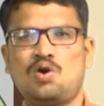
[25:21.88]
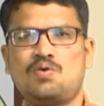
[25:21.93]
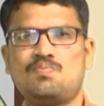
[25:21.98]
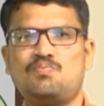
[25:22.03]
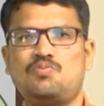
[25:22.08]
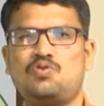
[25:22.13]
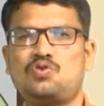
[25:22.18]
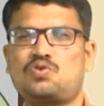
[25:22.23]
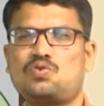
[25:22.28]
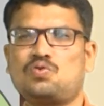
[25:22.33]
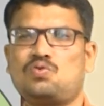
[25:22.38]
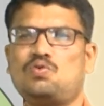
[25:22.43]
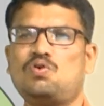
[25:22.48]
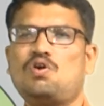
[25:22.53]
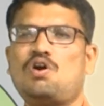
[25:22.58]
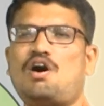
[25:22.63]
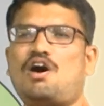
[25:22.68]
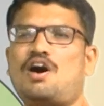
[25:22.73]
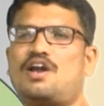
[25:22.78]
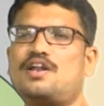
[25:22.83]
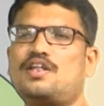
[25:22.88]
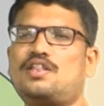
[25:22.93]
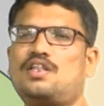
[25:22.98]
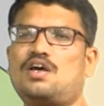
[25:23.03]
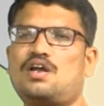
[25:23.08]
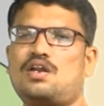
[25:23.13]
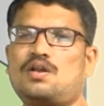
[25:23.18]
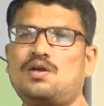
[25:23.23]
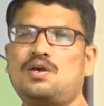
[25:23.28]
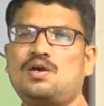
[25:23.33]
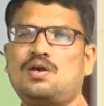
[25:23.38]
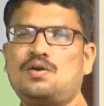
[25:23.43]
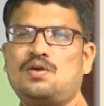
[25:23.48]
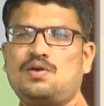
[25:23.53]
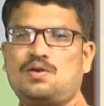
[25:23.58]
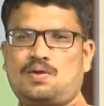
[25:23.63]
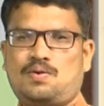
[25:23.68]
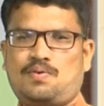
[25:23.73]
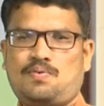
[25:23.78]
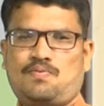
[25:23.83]
move to another
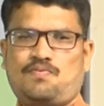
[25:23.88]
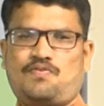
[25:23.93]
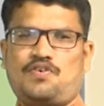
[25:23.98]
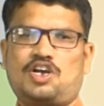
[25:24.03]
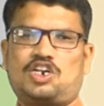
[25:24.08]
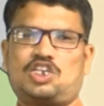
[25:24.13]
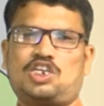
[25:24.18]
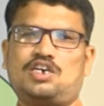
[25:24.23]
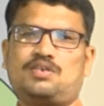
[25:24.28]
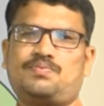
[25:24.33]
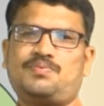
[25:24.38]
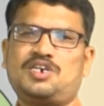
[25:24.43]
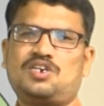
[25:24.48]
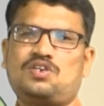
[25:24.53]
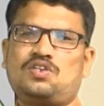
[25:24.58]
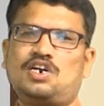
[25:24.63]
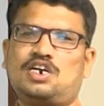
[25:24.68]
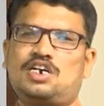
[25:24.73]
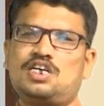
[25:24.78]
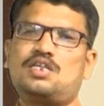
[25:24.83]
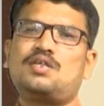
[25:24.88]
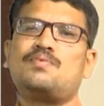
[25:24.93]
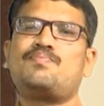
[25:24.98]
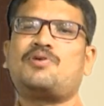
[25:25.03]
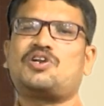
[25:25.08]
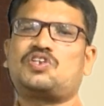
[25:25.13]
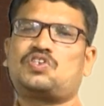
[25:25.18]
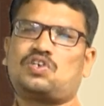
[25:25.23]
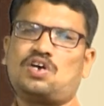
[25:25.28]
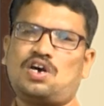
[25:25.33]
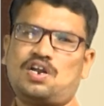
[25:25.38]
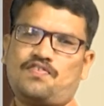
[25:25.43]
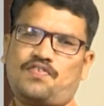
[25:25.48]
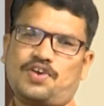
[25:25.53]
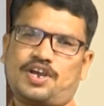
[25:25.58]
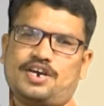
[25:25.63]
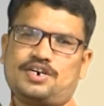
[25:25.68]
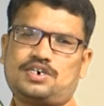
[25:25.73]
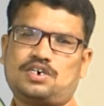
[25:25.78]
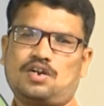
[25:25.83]
figures of speech, that is
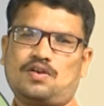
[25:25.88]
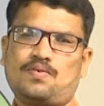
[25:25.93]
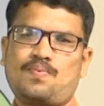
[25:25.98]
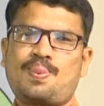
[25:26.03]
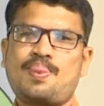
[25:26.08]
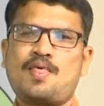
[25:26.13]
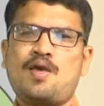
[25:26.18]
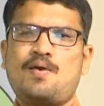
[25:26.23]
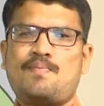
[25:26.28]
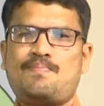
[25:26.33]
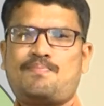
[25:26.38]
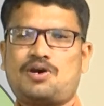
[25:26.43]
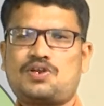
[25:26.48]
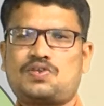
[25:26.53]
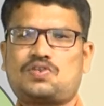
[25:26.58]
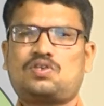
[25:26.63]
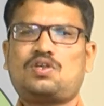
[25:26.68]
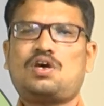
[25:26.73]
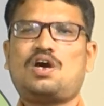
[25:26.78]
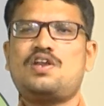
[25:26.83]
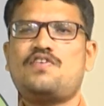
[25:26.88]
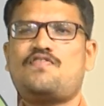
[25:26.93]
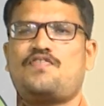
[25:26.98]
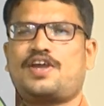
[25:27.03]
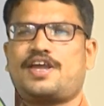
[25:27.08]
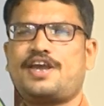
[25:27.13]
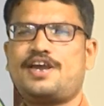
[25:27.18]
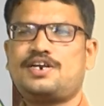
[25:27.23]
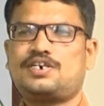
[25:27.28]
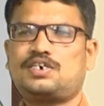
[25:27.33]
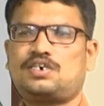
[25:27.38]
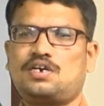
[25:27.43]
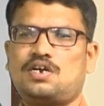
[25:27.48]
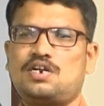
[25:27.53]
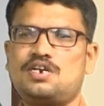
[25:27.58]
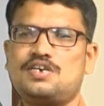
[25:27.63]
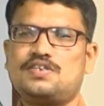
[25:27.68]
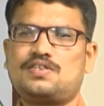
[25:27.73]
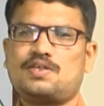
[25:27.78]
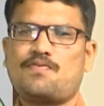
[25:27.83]
personification. Personification
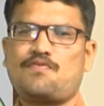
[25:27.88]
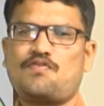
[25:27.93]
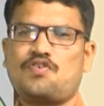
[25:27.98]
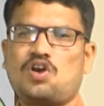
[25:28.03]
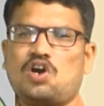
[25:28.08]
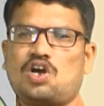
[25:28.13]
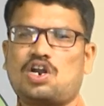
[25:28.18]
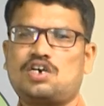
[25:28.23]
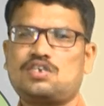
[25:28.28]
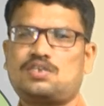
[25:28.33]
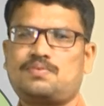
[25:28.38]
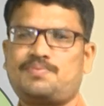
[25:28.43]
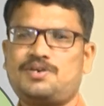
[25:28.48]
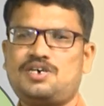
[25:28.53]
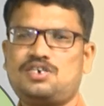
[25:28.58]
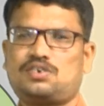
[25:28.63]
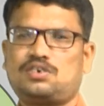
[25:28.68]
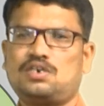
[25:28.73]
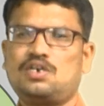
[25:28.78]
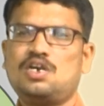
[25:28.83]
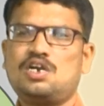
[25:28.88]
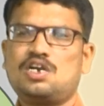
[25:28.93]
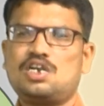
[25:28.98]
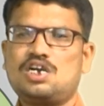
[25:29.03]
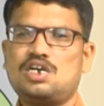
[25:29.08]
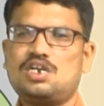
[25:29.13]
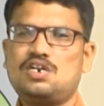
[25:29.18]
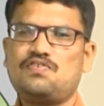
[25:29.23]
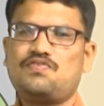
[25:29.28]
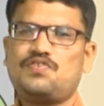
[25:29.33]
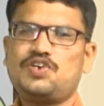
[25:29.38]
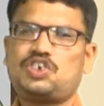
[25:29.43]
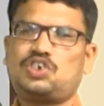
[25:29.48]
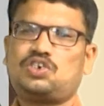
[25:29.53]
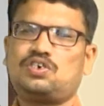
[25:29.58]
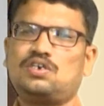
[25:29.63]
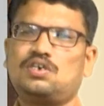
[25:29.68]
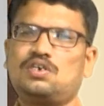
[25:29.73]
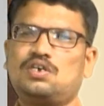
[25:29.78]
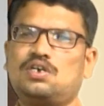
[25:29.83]
is a figure of speech in which
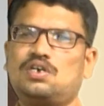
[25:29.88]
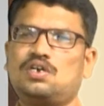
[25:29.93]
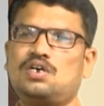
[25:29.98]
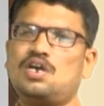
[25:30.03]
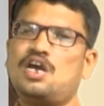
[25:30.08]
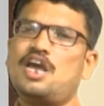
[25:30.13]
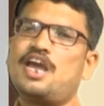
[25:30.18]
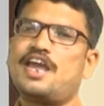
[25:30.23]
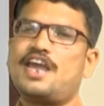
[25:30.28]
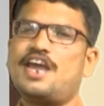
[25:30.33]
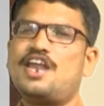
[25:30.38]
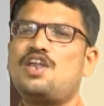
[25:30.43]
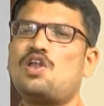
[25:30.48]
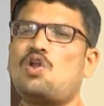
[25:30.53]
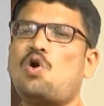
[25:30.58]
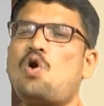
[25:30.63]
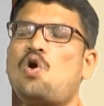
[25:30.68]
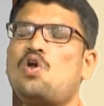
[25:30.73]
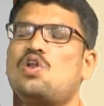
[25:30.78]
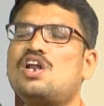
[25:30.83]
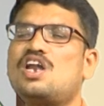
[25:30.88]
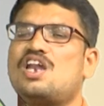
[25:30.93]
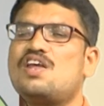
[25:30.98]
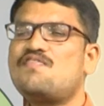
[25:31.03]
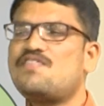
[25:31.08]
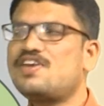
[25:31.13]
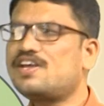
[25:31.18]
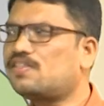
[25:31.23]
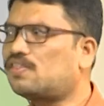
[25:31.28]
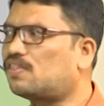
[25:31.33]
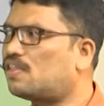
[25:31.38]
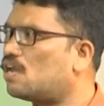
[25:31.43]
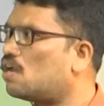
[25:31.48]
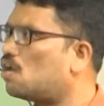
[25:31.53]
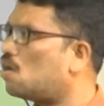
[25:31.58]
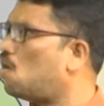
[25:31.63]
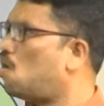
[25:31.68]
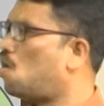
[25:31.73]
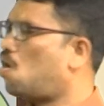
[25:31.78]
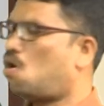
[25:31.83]
a non-living
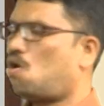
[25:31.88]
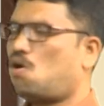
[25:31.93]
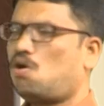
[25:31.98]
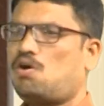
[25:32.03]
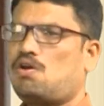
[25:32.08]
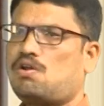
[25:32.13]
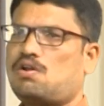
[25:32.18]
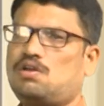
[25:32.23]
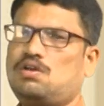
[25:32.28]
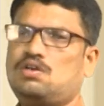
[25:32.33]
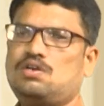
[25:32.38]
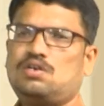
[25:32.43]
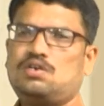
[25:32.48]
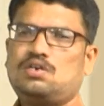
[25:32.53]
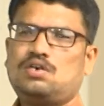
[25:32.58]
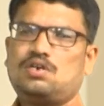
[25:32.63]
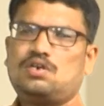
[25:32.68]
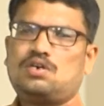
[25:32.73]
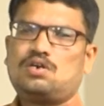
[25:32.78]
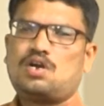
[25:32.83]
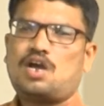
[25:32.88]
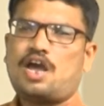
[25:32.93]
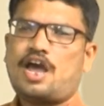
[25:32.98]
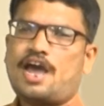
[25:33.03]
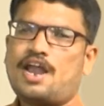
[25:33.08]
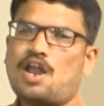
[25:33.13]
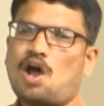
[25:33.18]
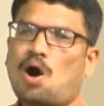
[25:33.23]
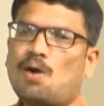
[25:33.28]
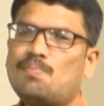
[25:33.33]
thing or an